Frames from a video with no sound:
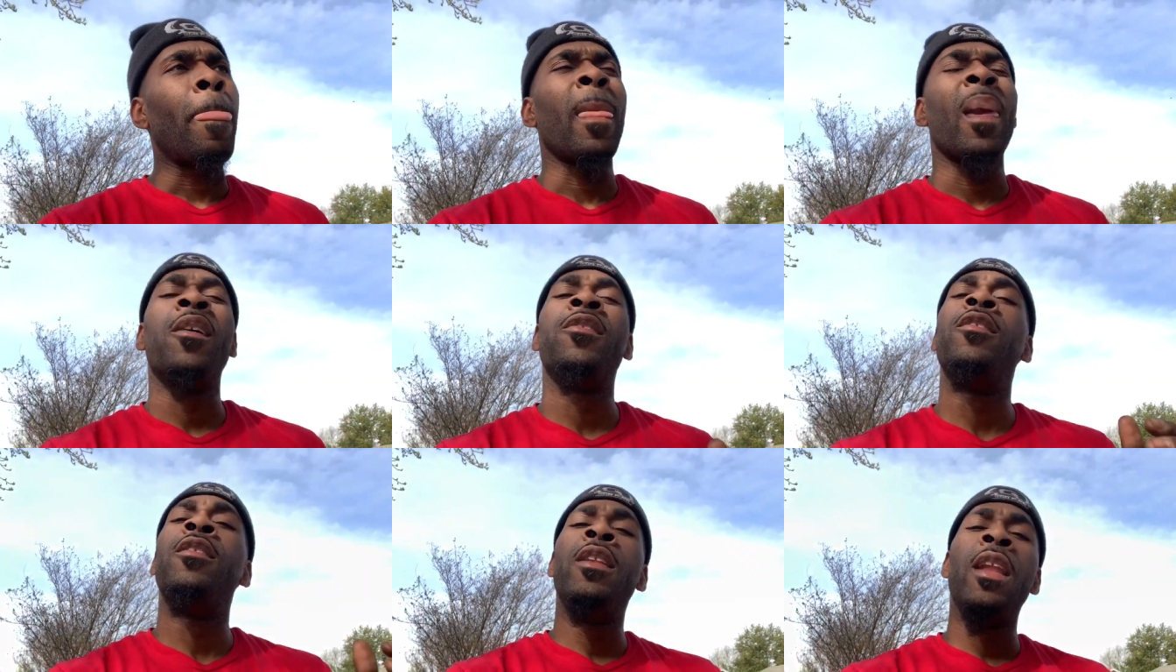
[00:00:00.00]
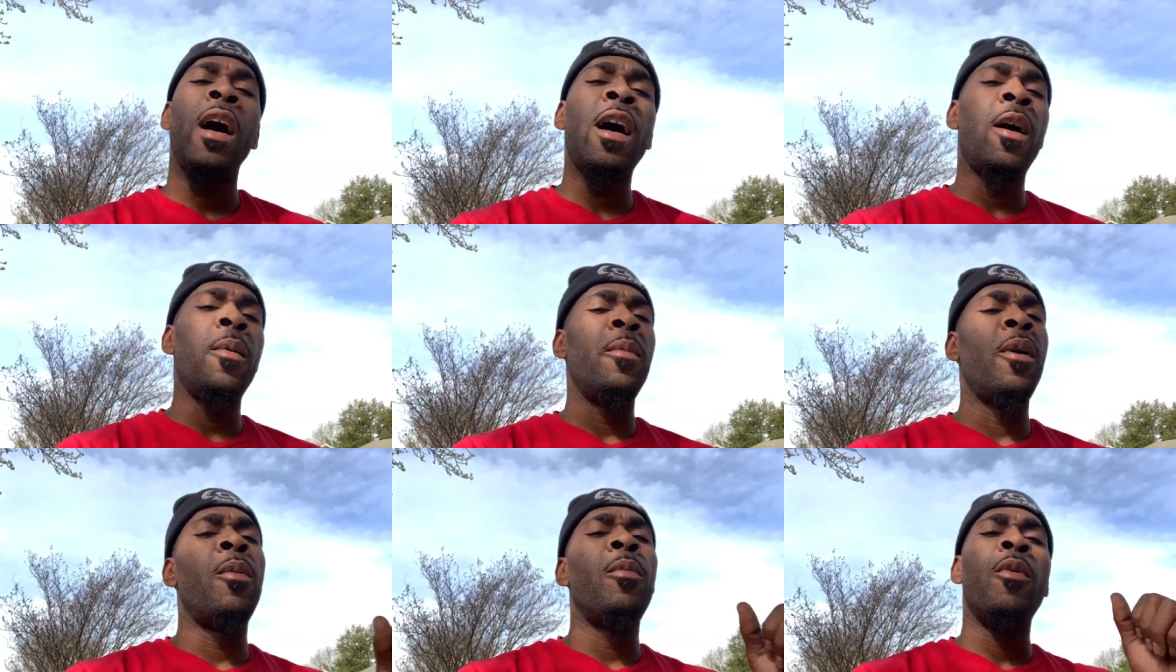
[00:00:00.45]
I said,
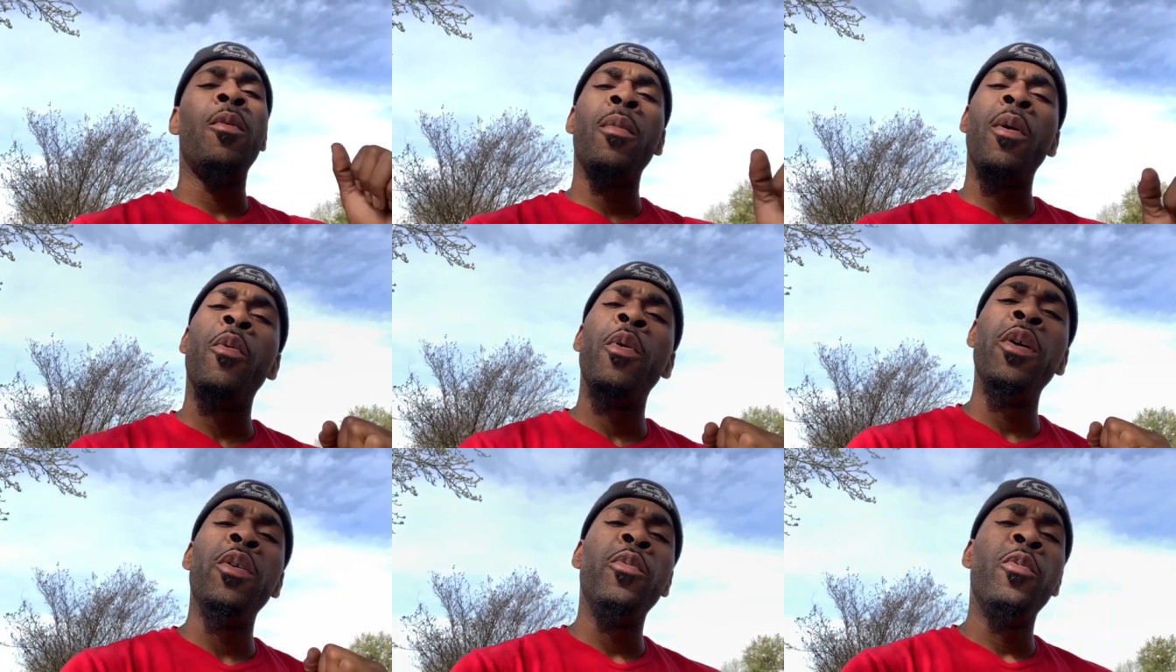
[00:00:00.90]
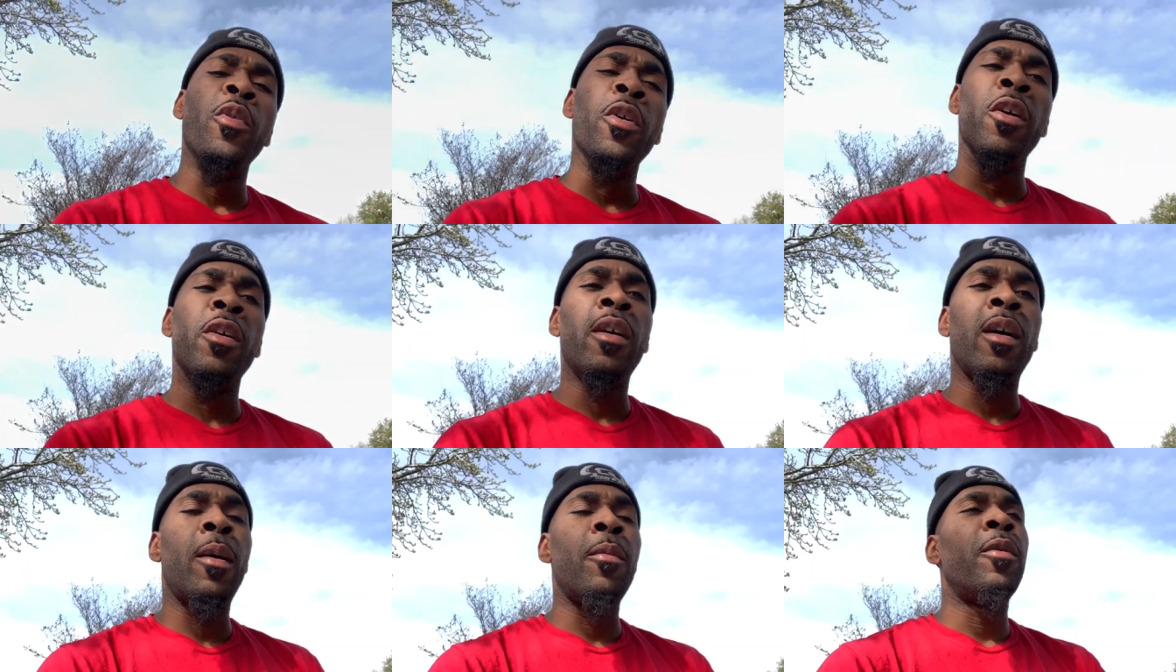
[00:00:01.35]
nah, man, I'm on my way to
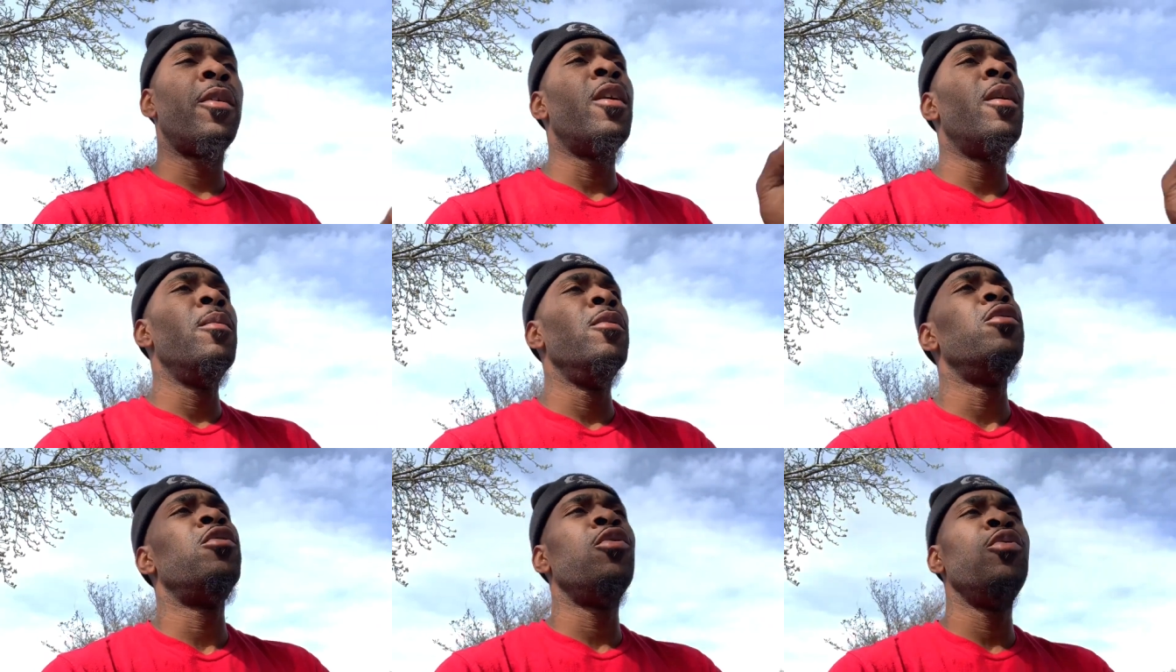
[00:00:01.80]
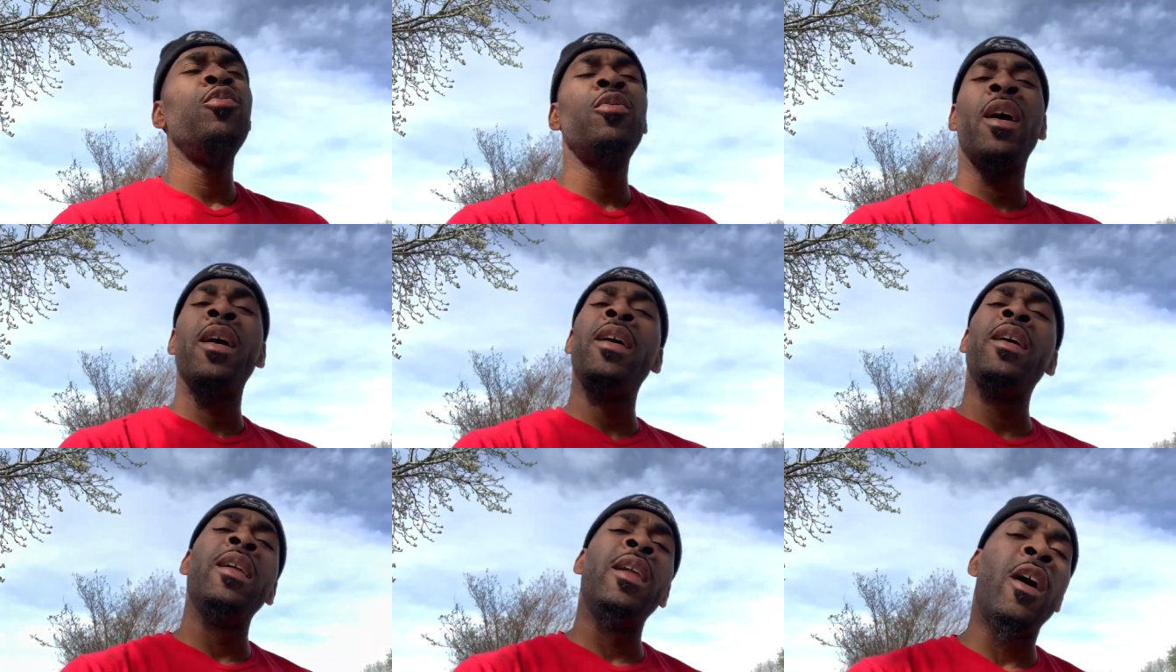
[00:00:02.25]
work. I'm coming as soon as
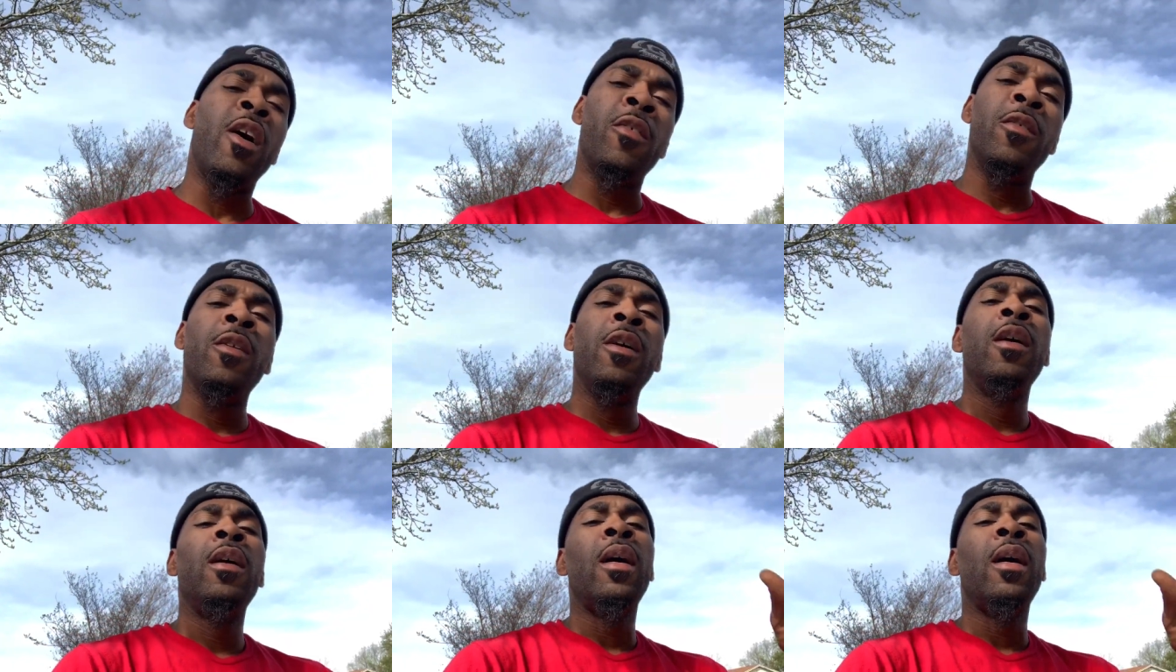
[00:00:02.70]
I get out.